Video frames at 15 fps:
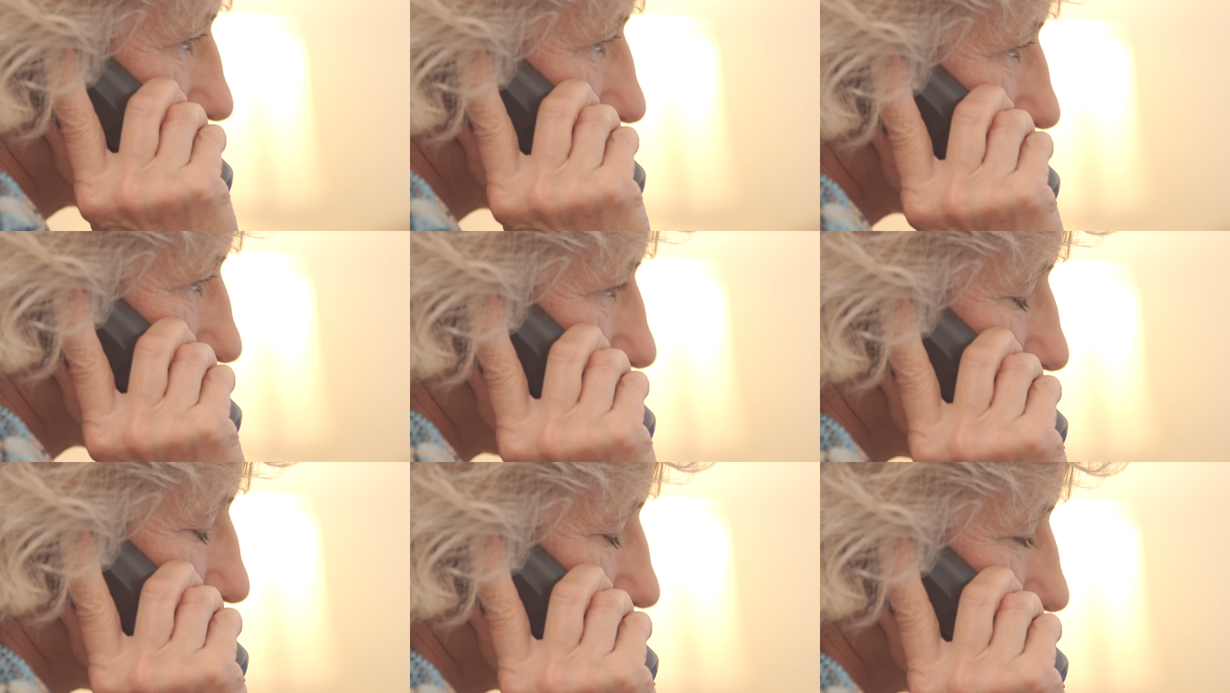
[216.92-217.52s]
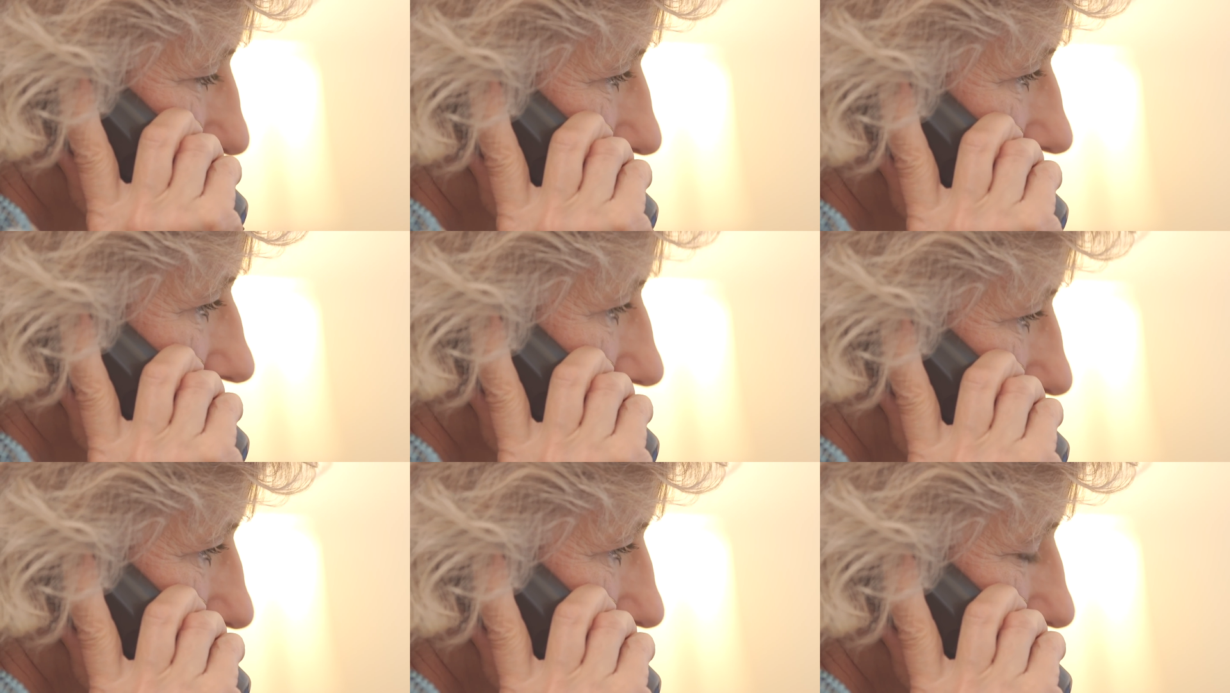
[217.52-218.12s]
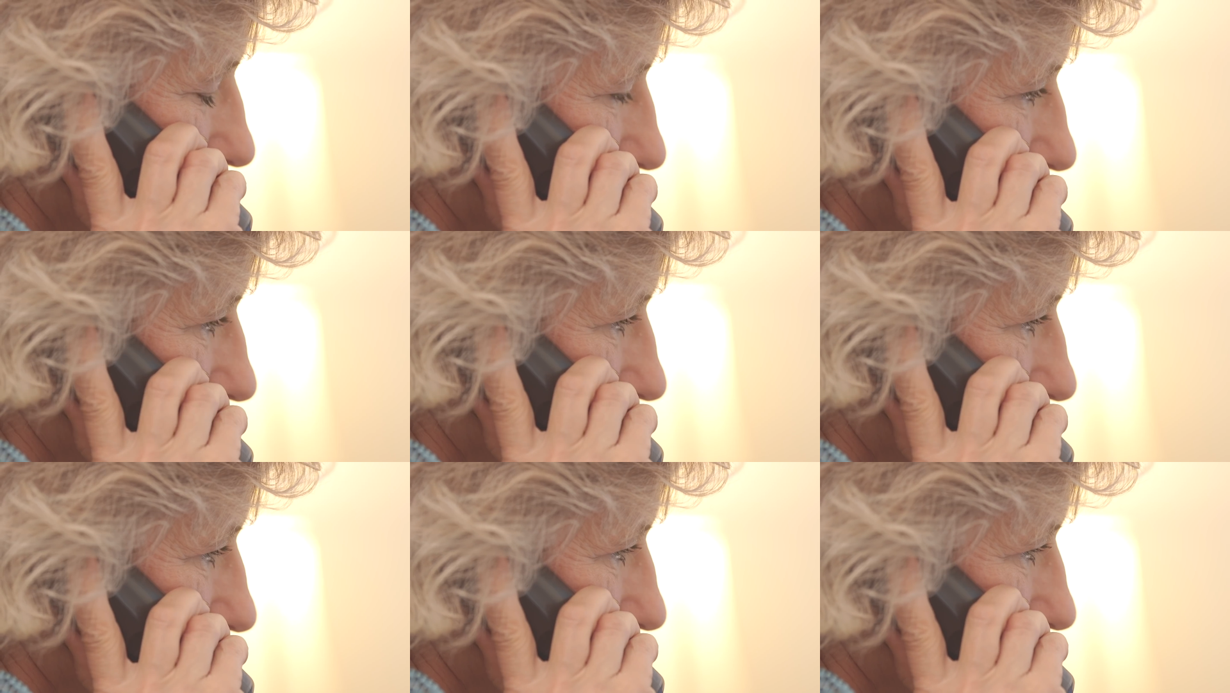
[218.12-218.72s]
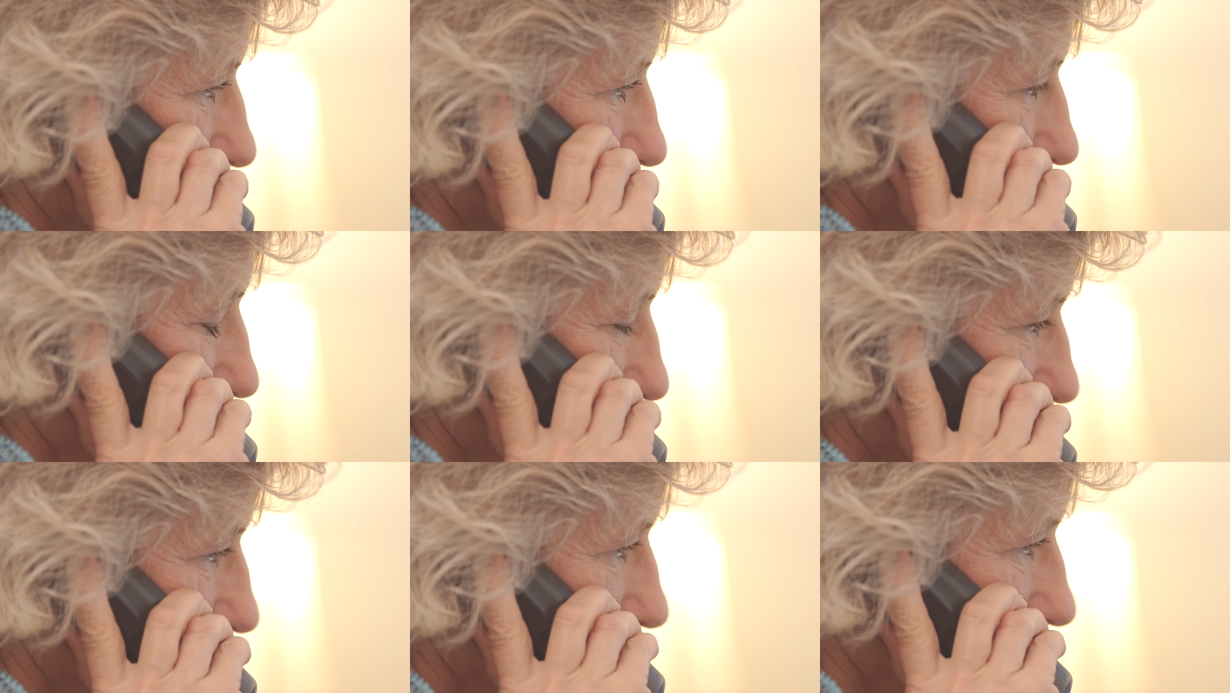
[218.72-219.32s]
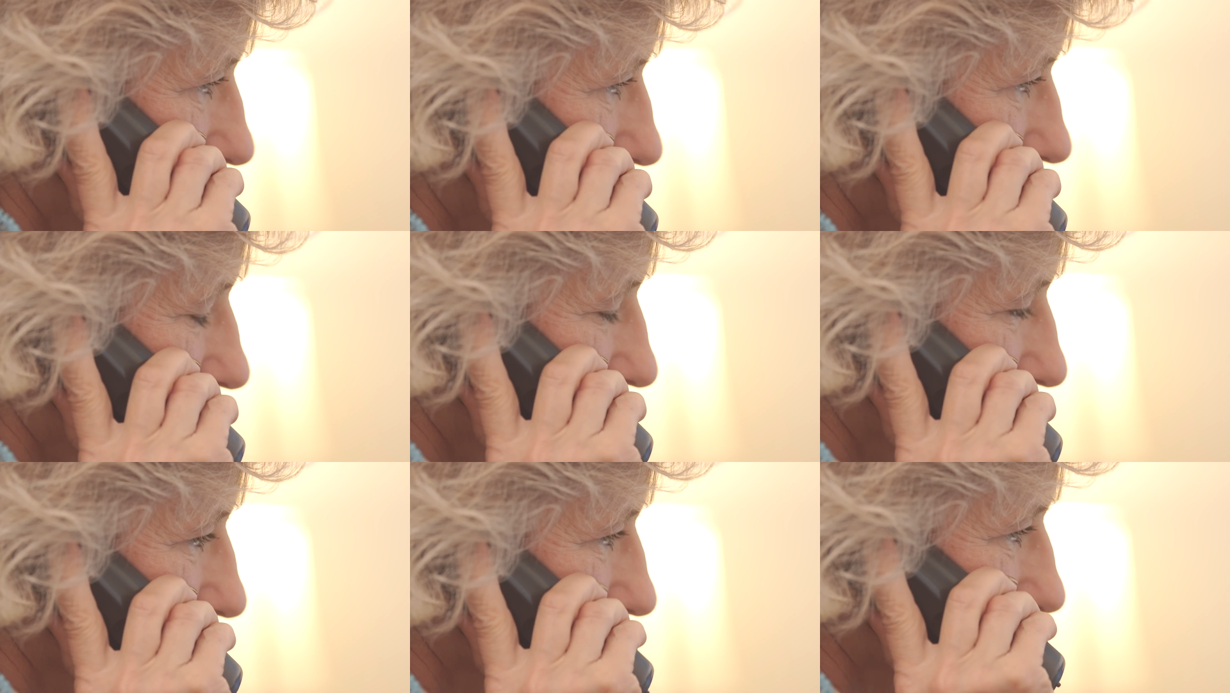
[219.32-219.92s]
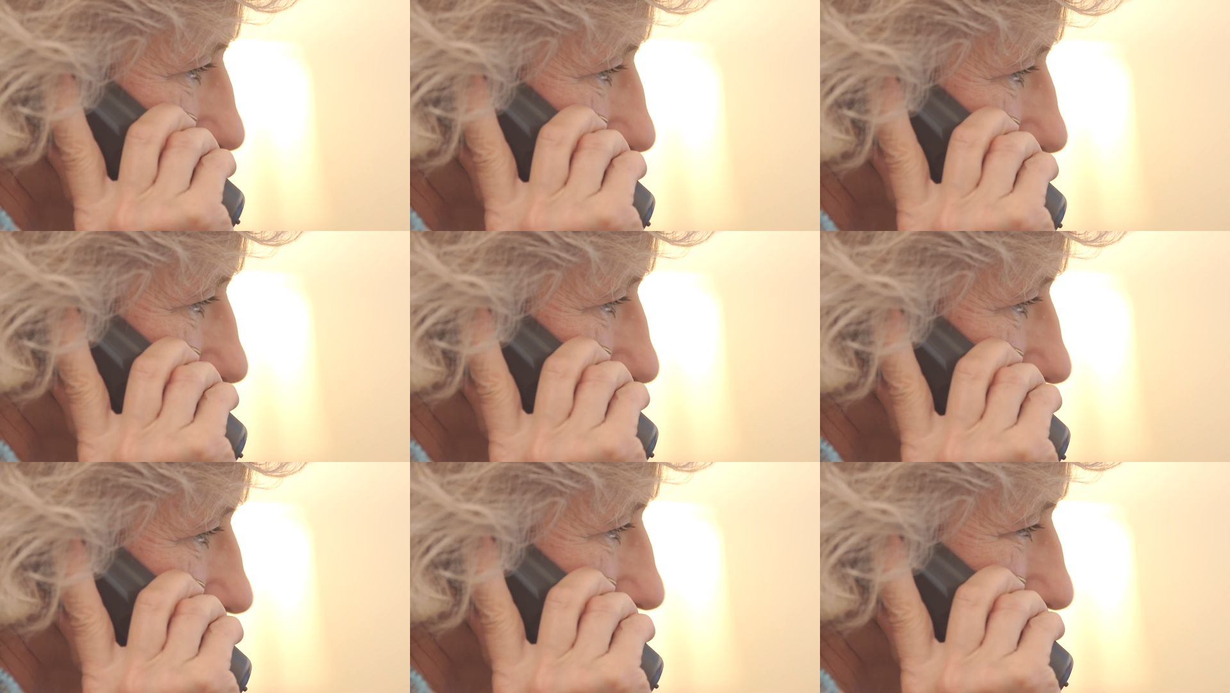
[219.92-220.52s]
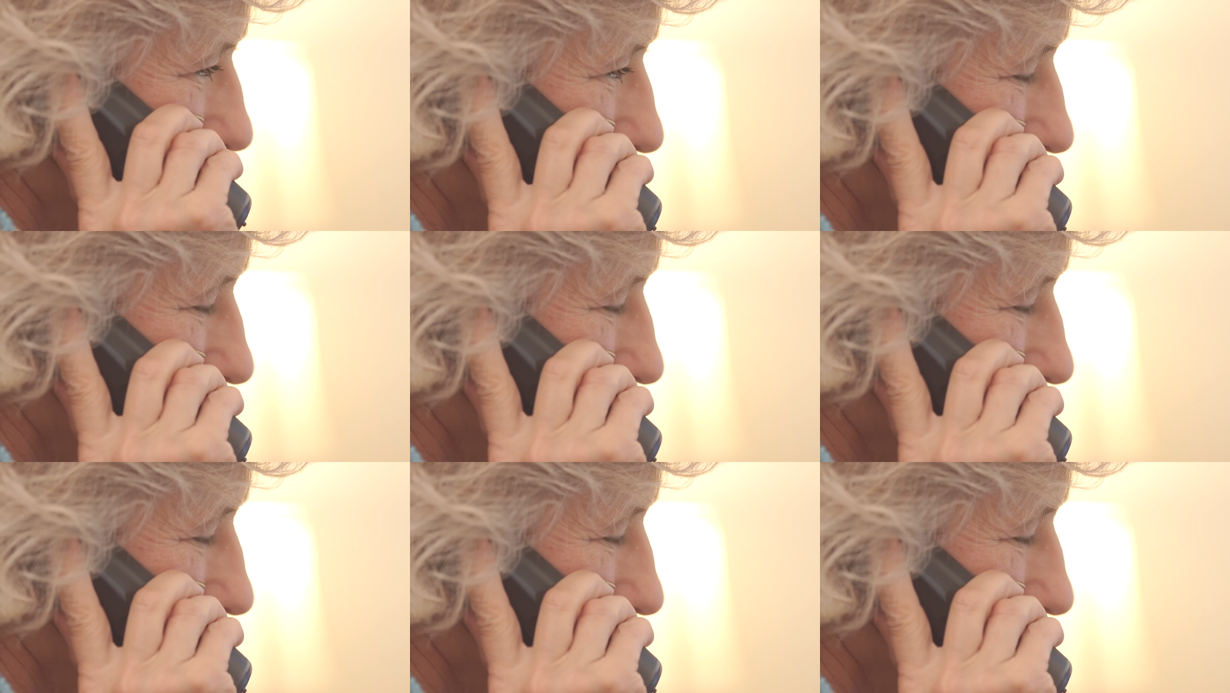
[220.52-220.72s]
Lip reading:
[unreadable: no face in view]